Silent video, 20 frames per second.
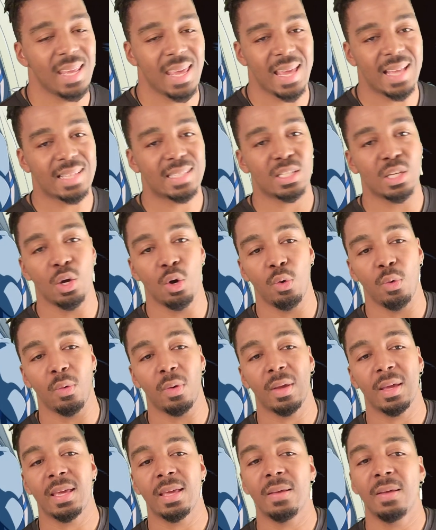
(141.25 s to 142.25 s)
And so
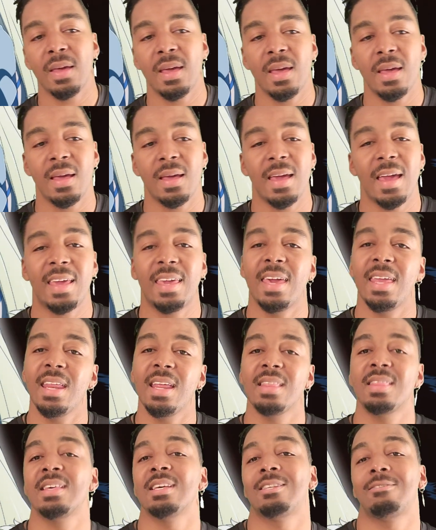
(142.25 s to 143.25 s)

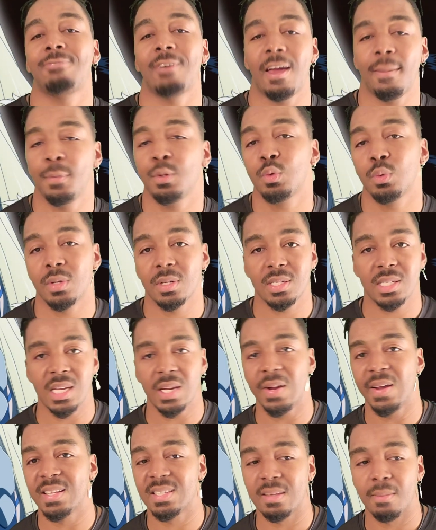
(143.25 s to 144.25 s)
getting this fight between
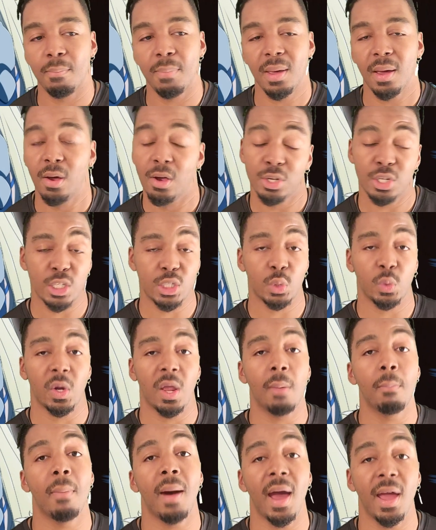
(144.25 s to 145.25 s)
Asterius and Bell is just a
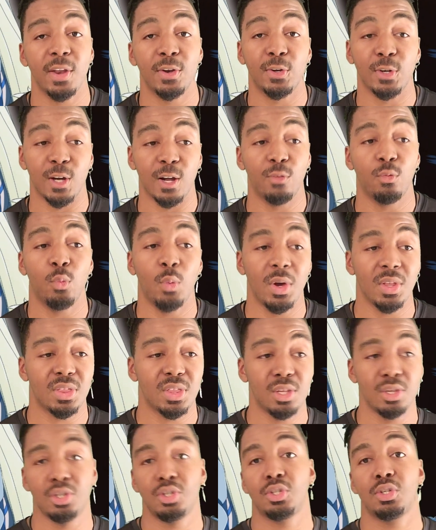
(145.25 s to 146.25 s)
reminder of what
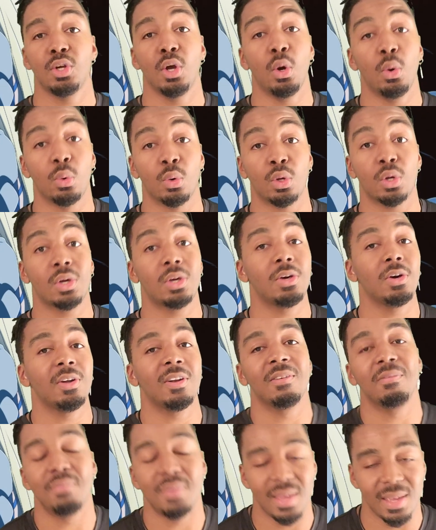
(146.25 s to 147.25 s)
this show could
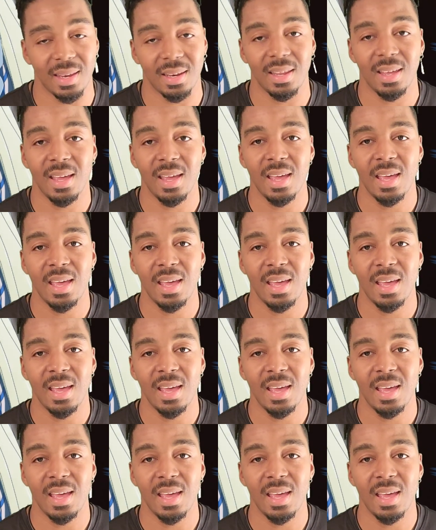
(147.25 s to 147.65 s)
have been.